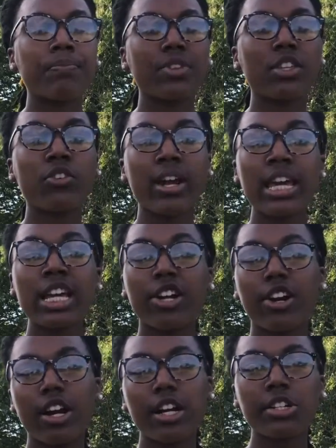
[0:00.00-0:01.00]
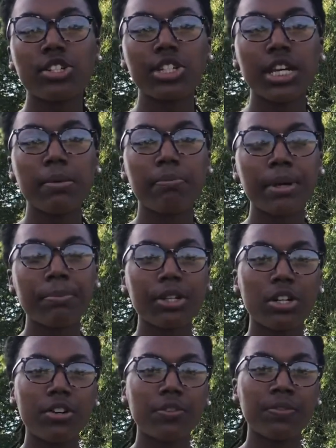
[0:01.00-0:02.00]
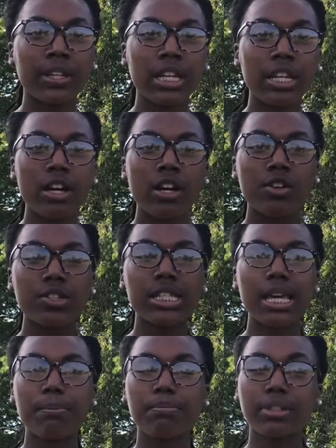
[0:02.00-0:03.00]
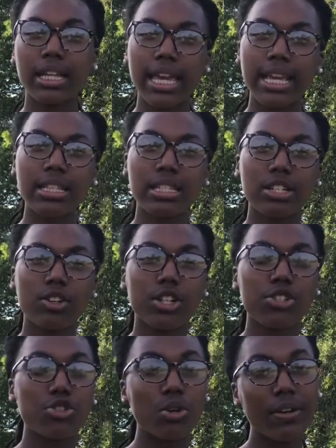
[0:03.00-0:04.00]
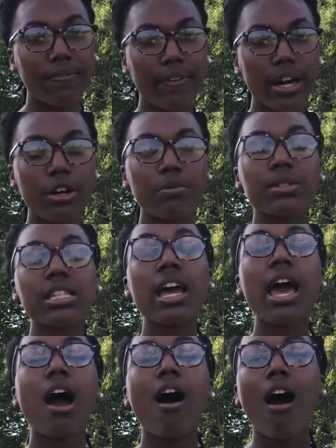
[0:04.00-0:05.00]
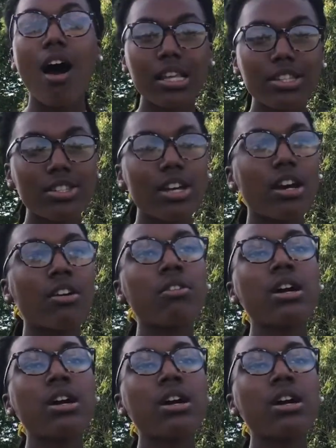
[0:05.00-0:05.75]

great encouraging biblical videos and plays or short films. Also,